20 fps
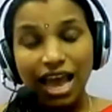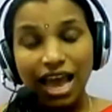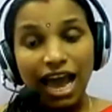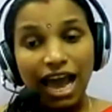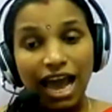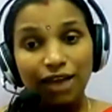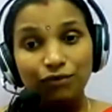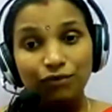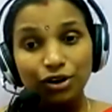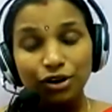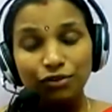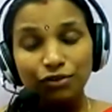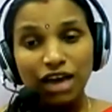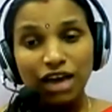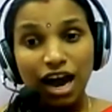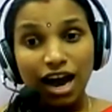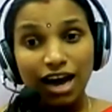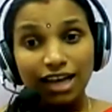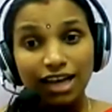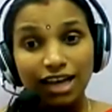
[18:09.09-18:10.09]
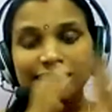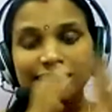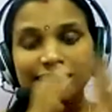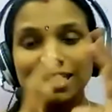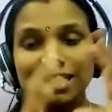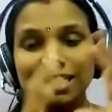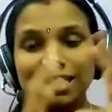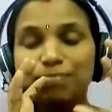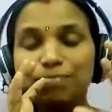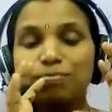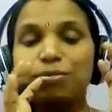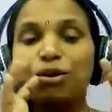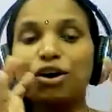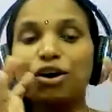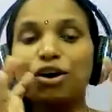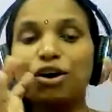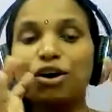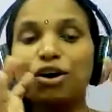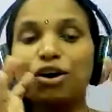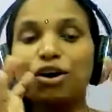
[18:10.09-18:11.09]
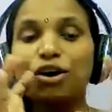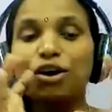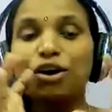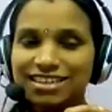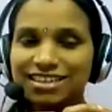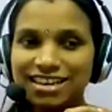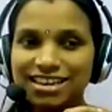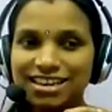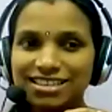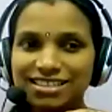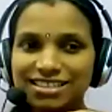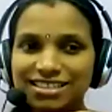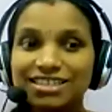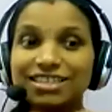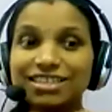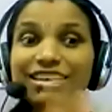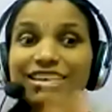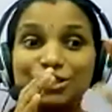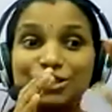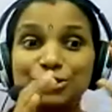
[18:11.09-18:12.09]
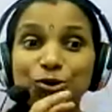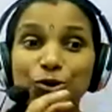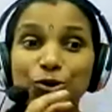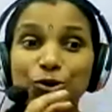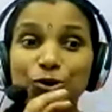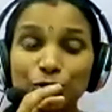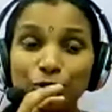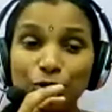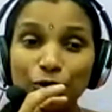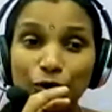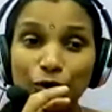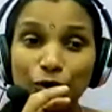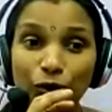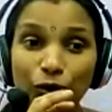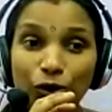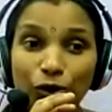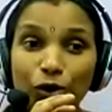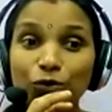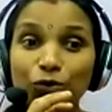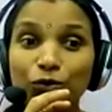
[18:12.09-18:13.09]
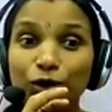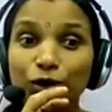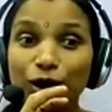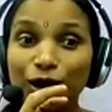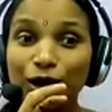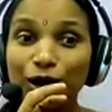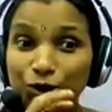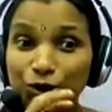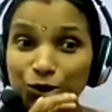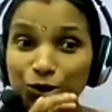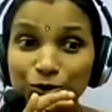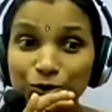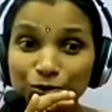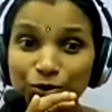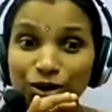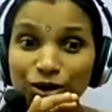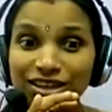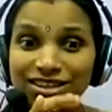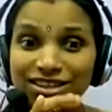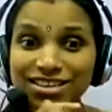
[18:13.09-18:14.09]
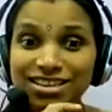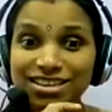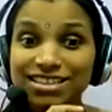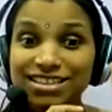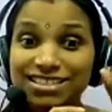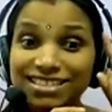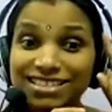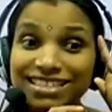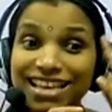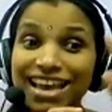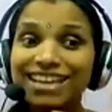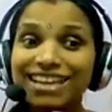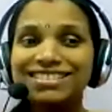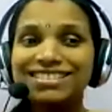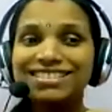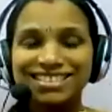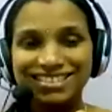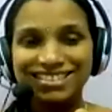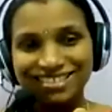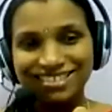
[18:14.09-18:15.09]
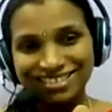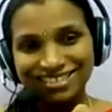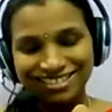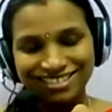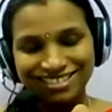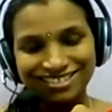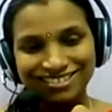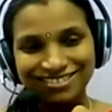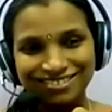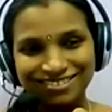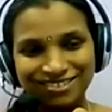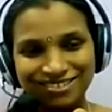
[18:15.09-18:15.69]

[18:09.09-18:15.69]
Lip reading: And one of the other important factor is control over your senses.